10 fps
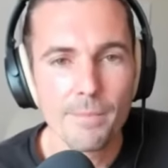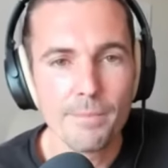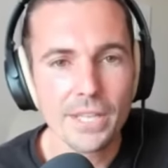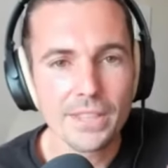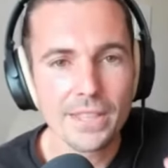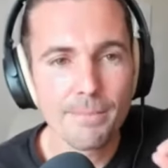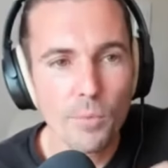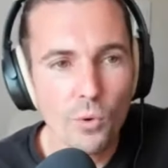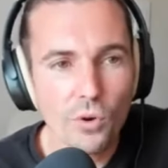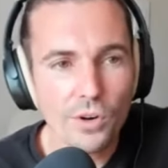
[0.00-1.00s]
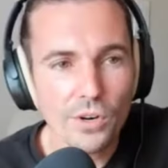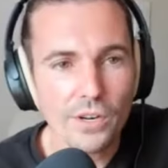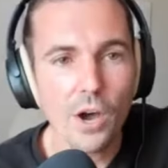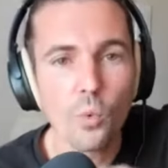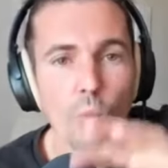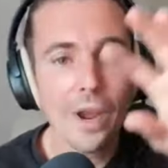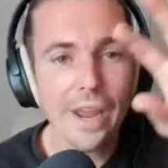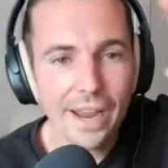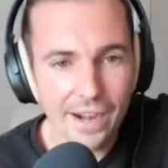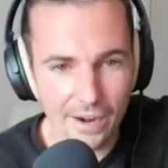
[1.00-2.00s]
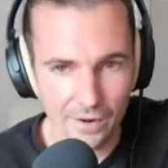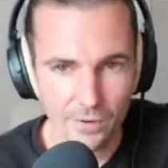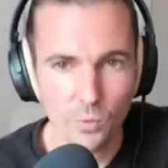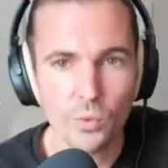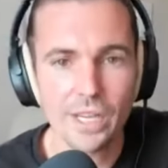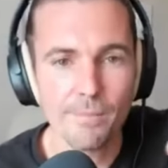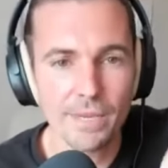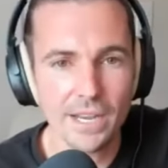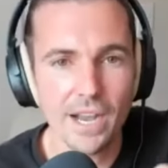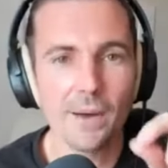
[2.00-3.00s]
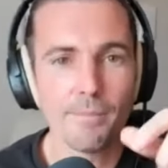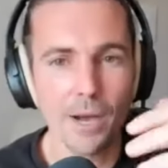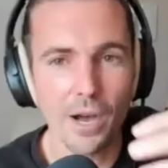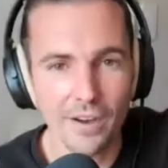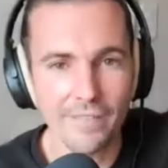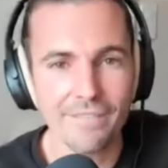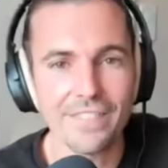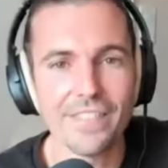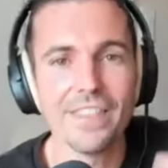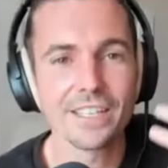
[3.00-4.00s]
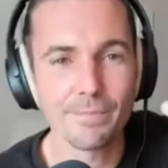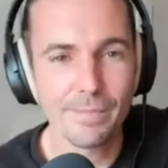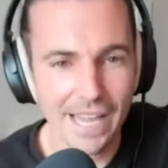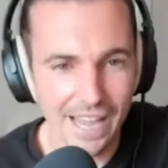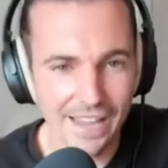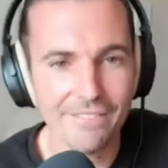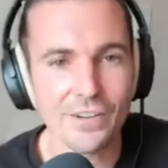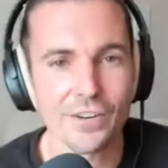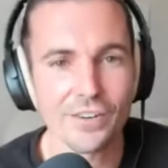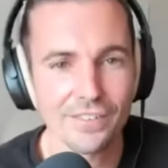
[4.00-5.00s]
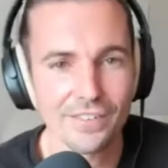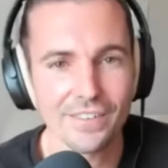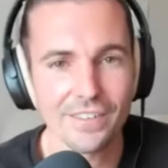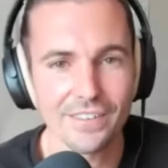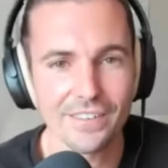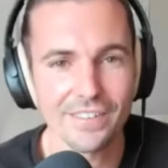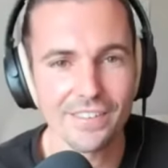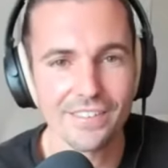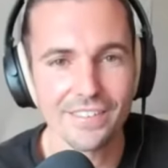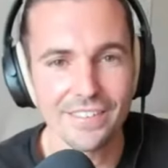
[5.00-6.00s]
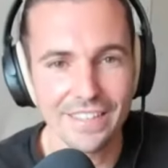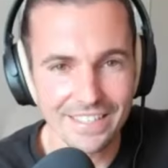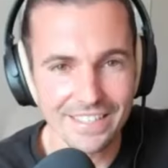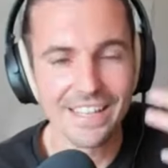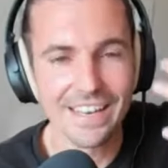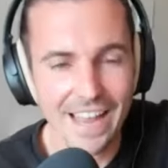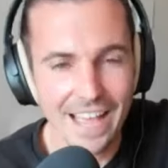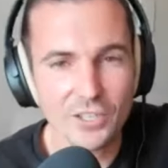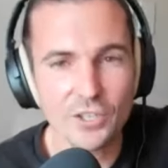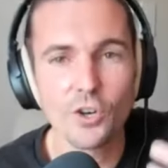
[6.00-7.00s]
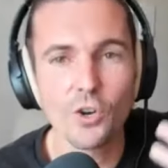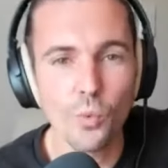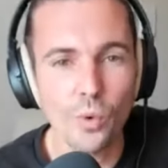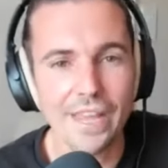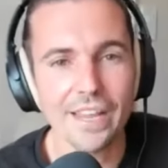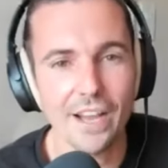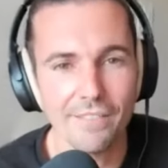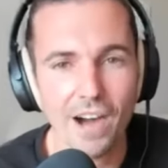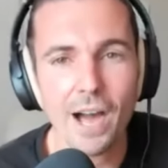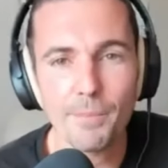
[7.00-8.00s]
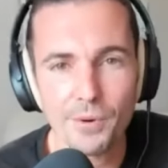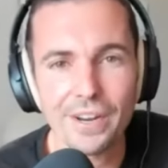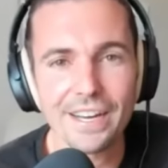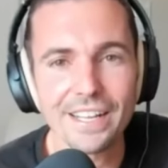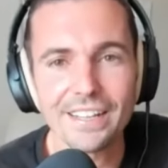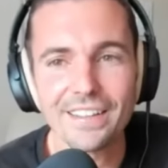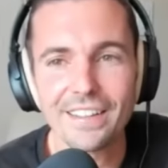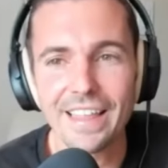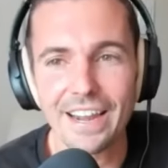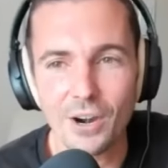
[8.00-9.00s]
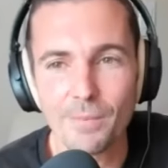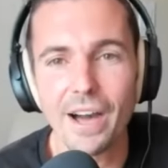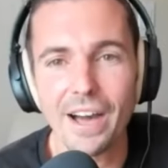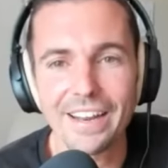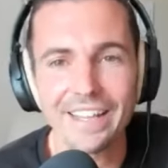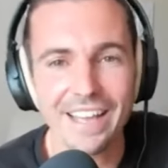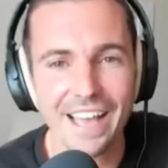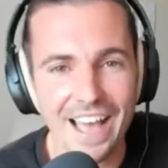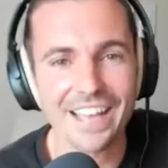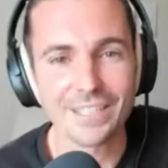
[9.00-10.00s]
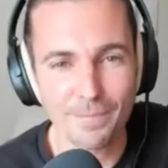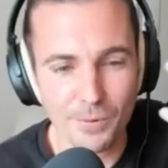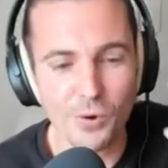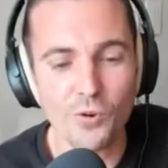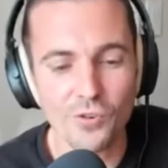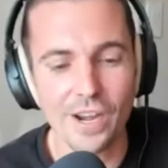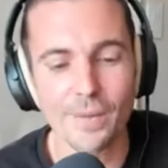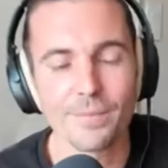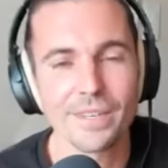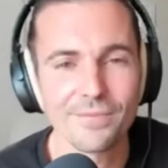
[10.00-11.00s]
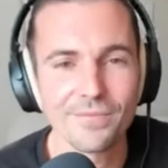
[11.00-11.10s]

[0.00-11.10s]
But the more aware we can become of this behavior, this natural way of operating that our body has programmed